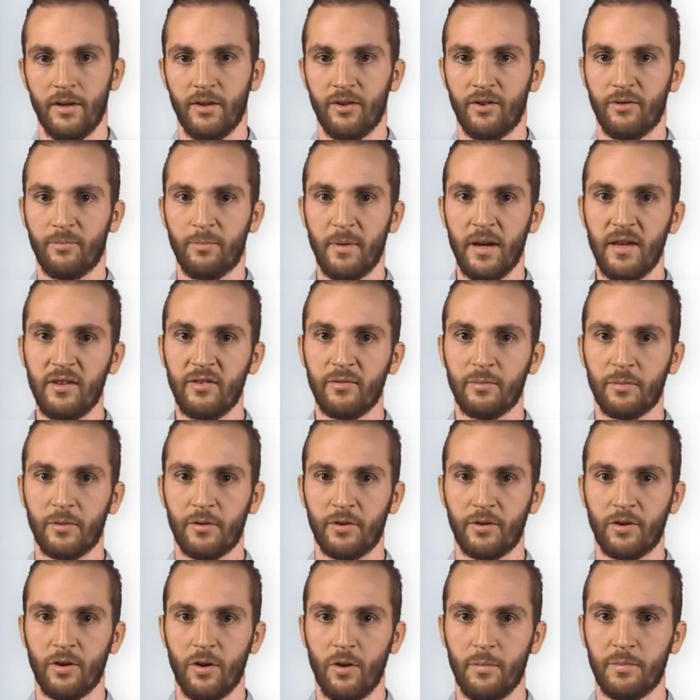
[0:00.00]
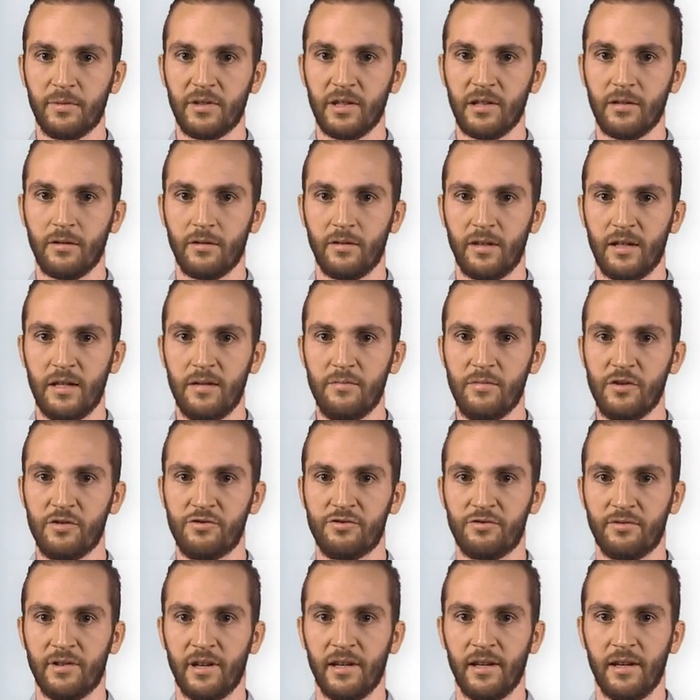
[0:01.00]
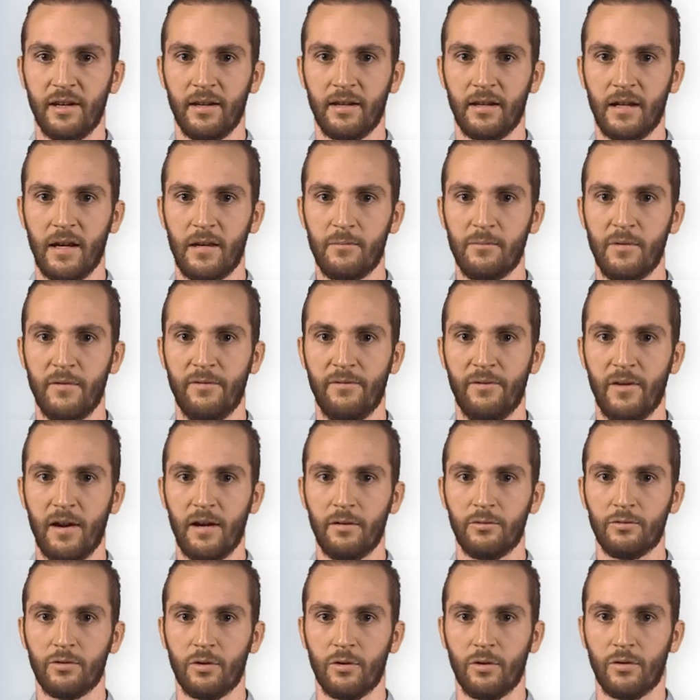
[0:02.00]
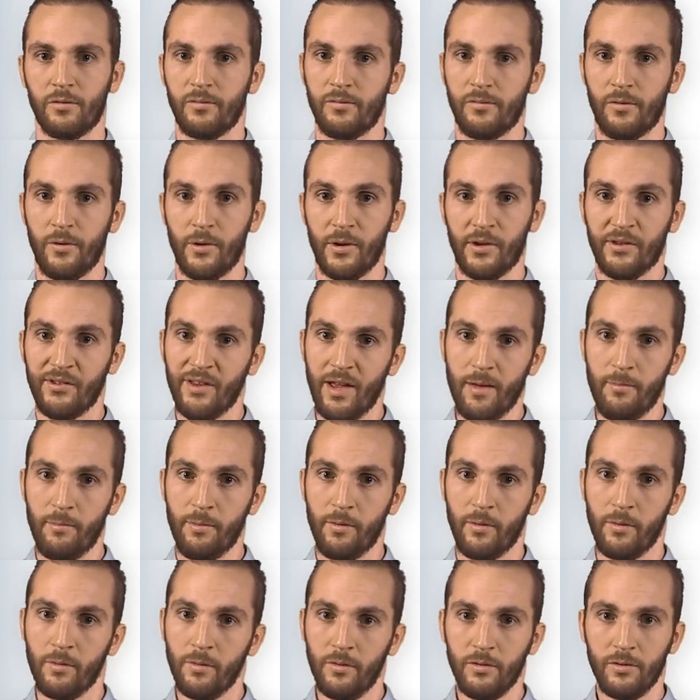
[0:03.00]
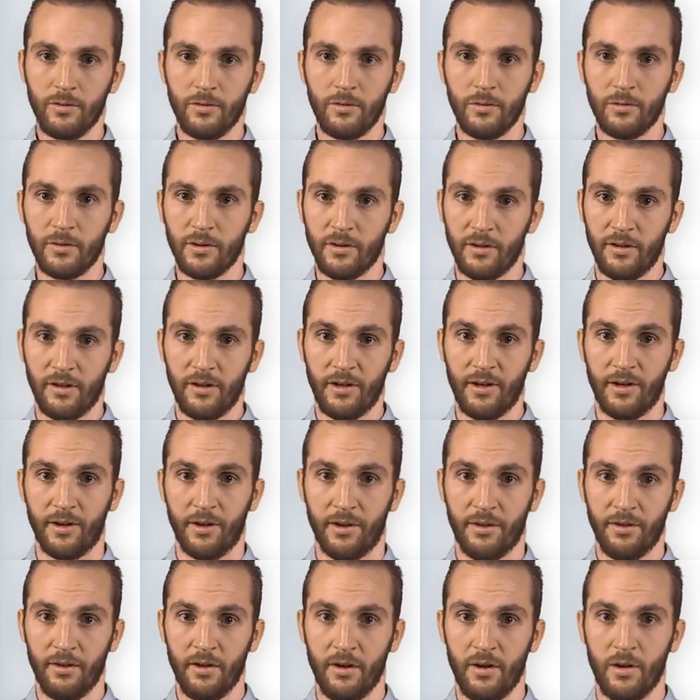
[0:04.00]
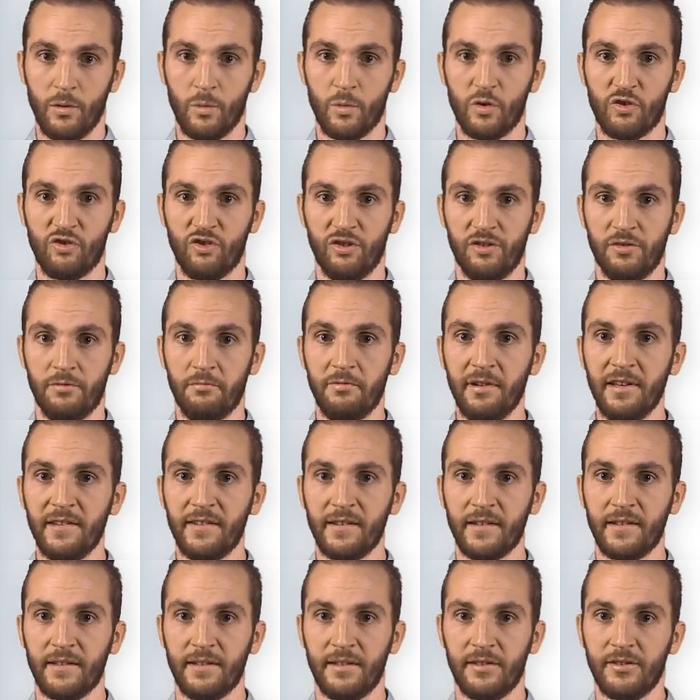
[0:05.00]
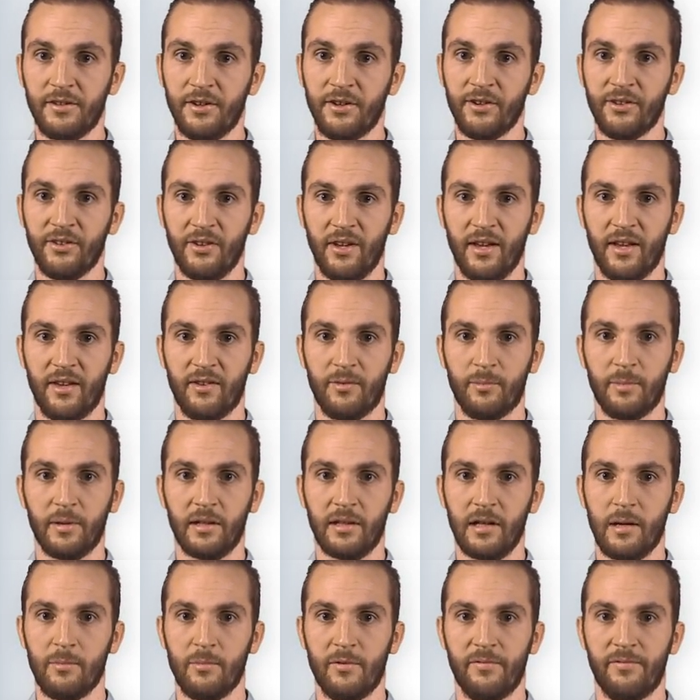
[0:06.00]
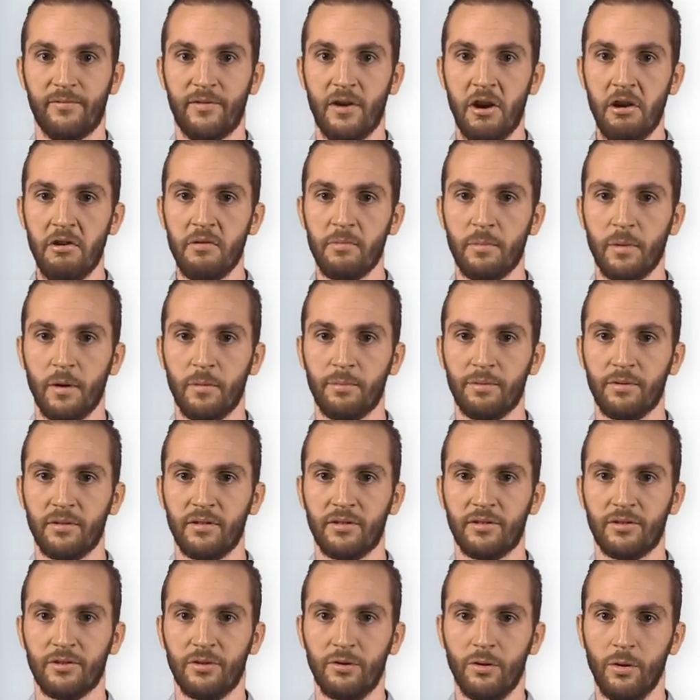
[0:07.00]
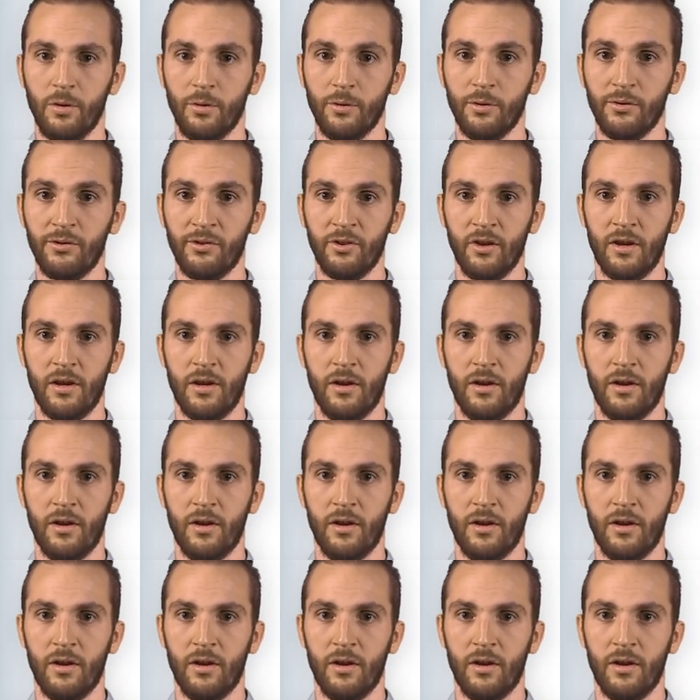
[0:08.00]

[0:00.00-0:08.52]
Spaceborne optical imagery can be found on, for example, Google Earth, which in recent years has become a very popular tool